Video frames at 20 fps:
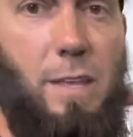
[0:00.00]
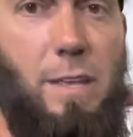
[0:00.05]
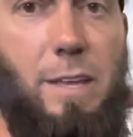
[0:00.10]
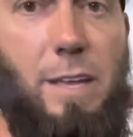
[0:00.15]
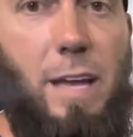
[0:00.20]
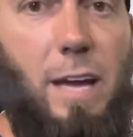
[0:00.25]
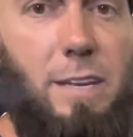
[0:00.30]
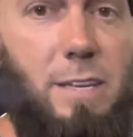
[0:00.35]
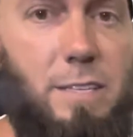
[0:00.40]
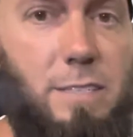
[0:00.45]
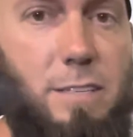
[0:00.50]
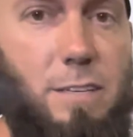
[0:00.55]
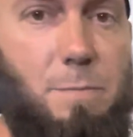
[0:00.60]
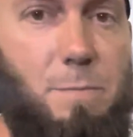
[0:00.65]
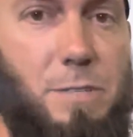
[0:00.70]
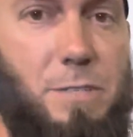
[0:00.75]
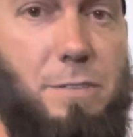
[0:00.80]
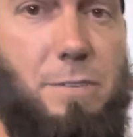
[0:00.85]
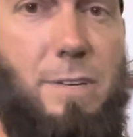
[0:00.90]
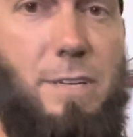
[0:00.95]
You got any tips,
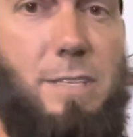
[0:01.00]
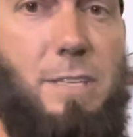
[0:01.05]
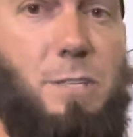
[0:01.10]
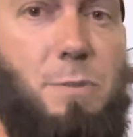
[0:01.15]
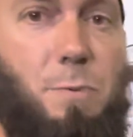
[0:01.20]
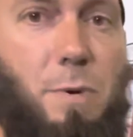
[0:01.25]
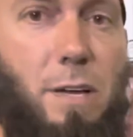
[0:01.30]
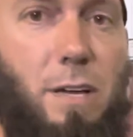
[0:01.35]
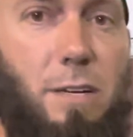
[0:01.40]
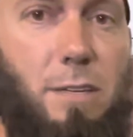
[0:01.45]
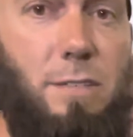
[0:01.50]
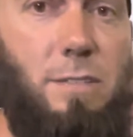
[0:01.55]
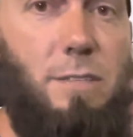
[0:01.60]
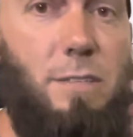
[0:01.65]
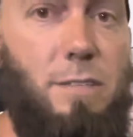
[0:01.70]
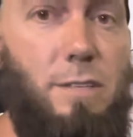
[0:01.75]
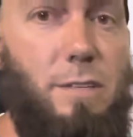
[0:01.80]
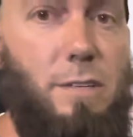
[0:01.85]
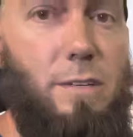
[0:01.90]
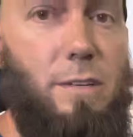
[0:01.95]
tricks as well?
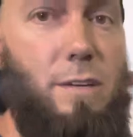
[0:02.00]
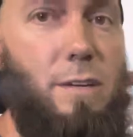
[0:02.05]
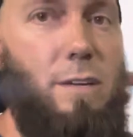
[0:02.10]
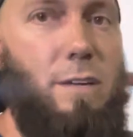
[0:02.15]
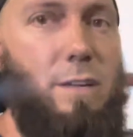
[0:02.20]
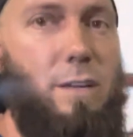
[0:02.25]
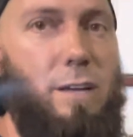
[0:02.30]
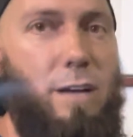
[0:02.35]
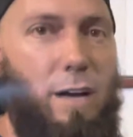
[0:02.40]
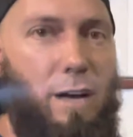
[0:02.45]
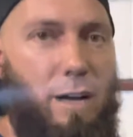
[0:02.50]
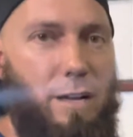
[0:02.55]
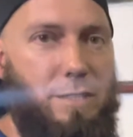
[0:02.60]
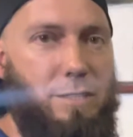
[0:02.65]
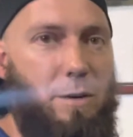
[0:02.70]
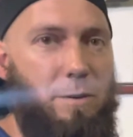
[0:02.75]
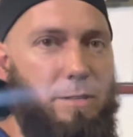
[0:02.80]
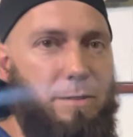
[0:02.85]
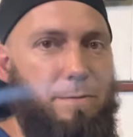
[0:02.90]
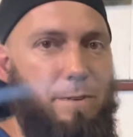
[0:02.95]
It's
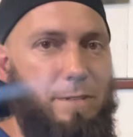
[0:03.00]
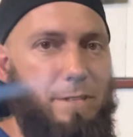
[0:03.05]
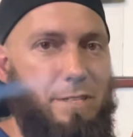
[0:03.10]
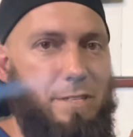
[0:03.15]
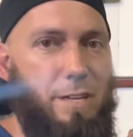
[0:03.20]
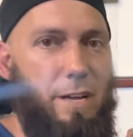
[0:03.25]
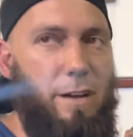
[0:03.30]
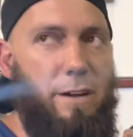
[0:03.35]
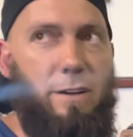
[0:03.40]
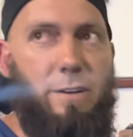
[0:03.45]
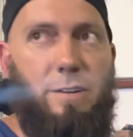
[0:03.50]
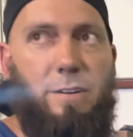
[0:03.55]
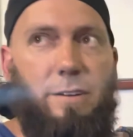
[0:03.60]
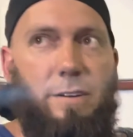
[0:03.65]
always fun to share.